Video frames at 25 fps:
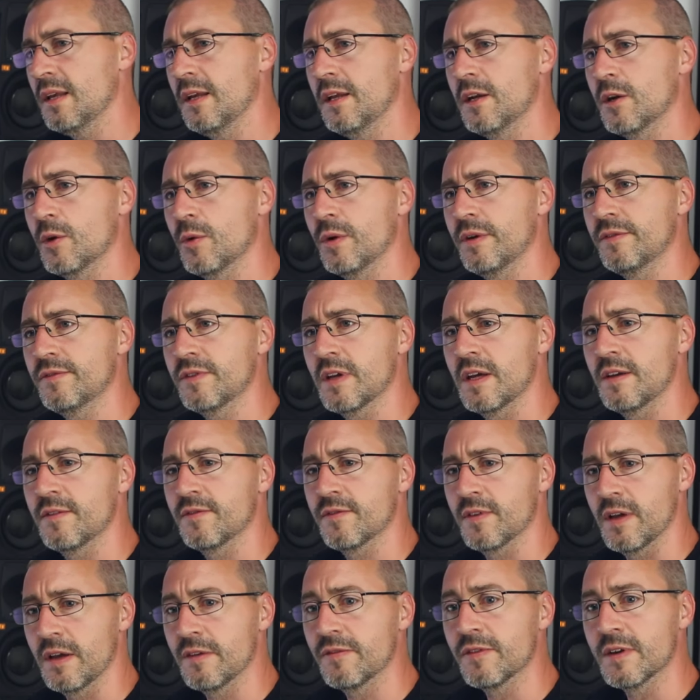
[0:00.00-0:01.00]
you know,
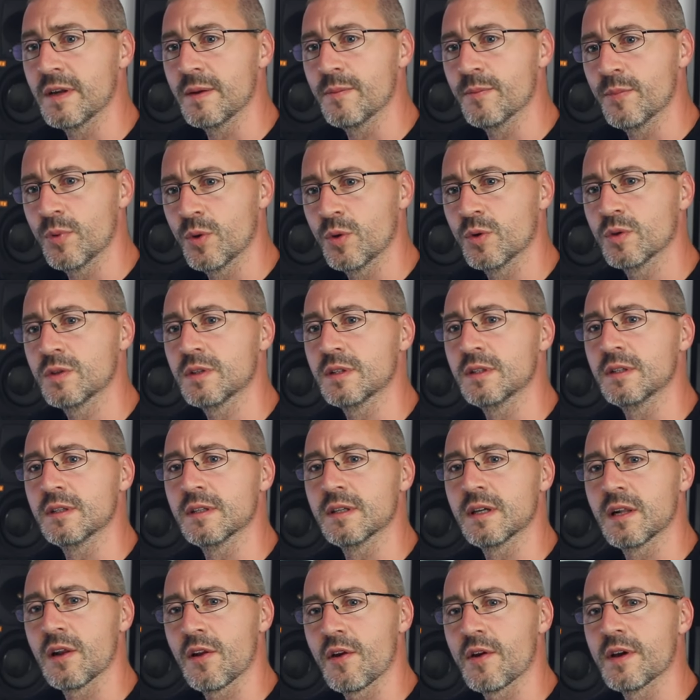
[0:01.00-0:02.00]
if an
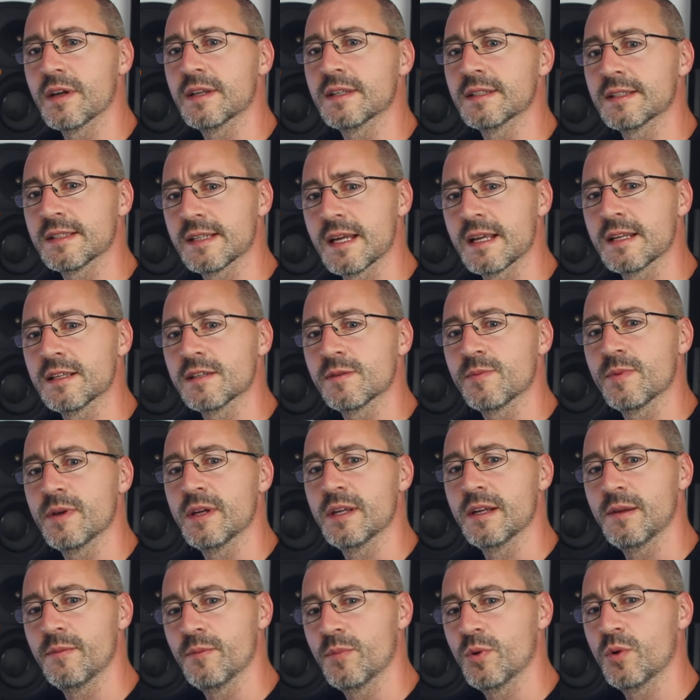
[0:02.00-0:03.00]
important client sends
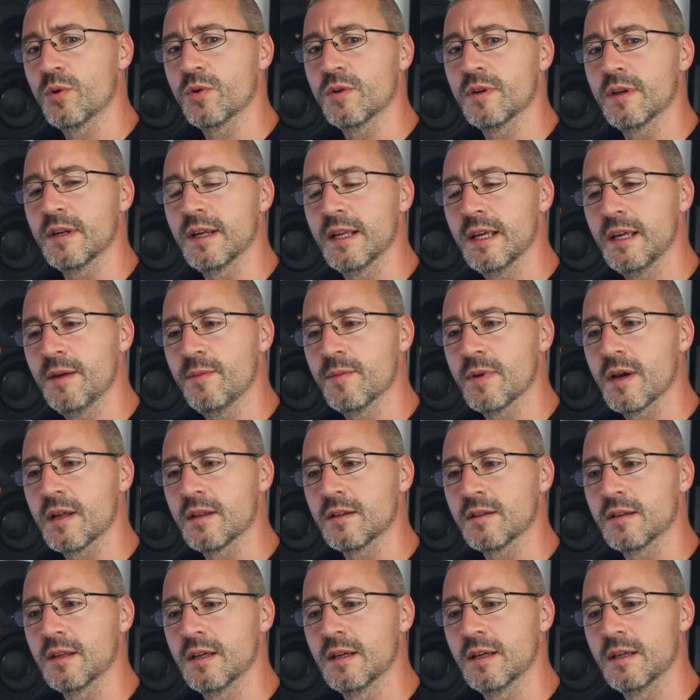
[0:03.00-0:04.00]
me an important
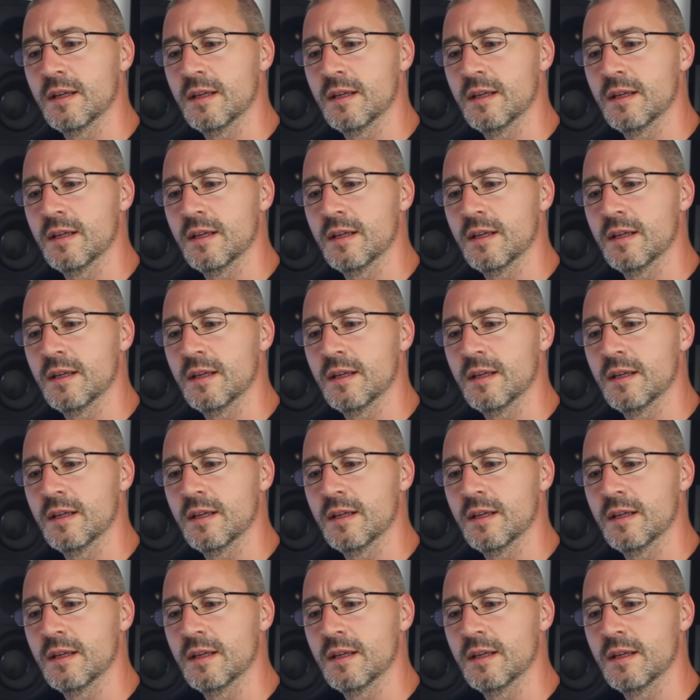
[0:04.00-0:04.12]
email,